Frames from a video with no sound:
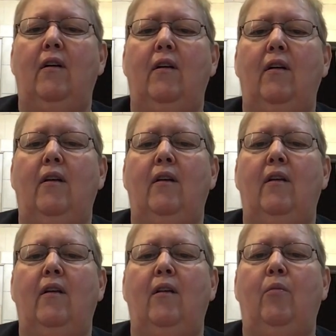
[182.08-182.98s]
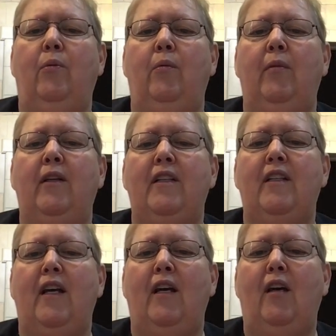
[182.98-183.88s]
And I'll put my
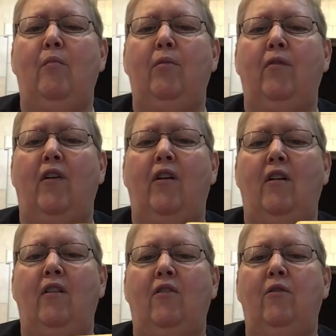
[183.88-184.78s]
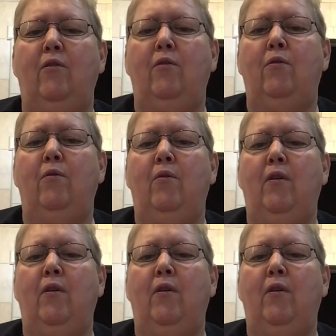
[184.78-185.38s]
dab of hot glue.